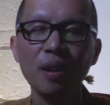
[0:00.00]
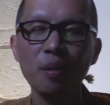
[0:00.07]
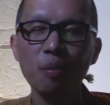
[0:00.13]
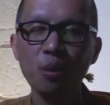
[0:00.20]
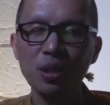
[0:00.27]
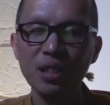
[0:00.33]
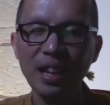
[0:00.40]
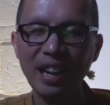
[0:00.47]

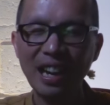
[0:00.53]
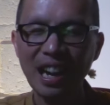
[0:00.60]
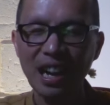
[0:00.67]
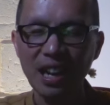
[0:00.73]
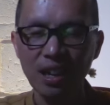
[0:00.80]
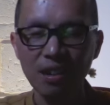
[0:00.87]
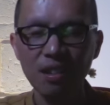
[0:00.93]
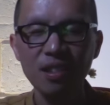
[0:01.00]
put that
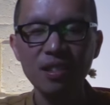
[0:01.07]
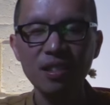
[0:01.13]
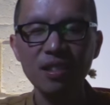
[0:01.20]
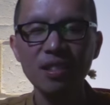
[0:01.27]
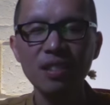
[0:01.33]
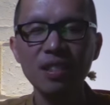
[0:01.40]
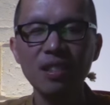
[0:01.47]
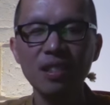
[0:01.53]

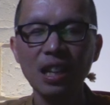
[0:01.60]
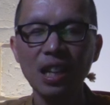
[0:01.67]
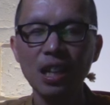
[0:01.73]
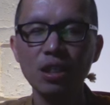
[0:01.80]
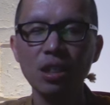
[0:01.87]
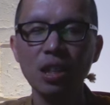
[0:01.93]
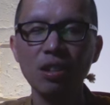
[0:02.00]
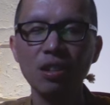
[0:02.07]
kindness, that
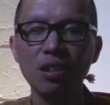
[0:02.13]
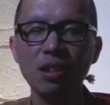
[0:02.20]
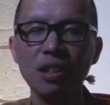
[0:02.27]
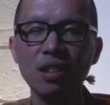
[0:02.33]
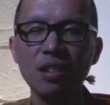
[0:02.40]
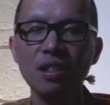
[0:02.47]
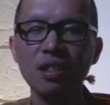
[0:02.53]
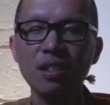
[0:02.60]

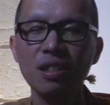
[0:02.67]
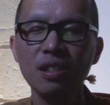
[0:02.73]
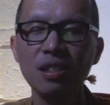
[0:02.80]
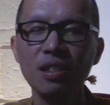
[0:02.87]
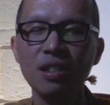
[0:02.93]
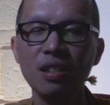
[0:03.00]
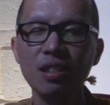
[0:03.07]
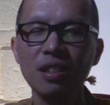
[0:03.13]
gentleness,
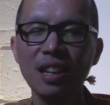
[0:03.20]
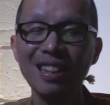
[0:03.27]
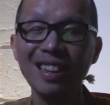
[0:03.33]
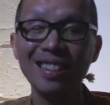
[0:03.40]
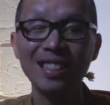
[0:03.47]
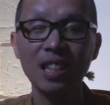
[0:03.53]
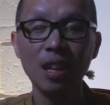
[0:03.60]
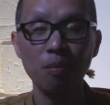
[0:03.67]
that
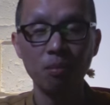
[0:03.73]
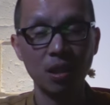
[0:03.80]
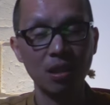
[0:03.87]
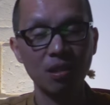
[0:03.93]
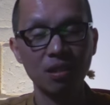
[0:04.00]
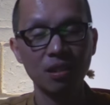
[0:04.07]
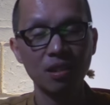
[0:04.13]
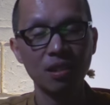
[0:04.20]

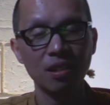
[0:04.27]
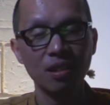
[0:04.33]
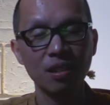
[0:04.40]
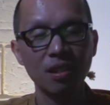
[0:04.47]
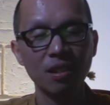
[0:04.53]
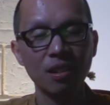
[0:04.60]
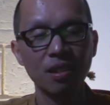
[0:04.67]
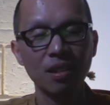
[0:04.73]
acceptance,
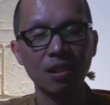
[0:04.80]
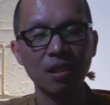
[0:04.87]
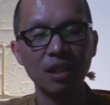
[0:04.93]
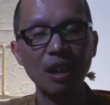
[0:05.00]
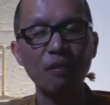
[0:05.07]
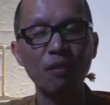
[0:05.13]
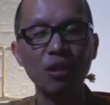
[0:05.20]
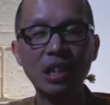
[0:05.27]

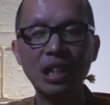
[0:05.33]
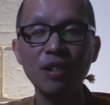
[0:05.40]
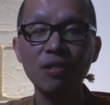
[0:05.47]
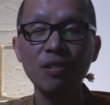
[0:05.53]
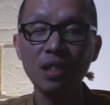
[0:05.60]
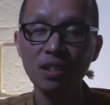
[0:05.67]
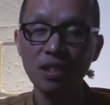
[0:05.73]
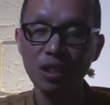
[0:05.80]
that
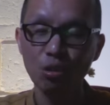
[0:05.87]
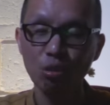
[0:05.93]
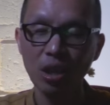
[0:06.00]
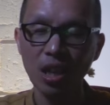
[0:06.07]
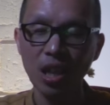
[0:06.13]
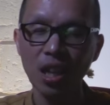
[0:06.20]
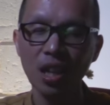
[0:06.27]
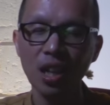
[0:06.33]
forgiveness as
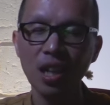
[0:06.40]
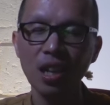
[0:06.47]
well.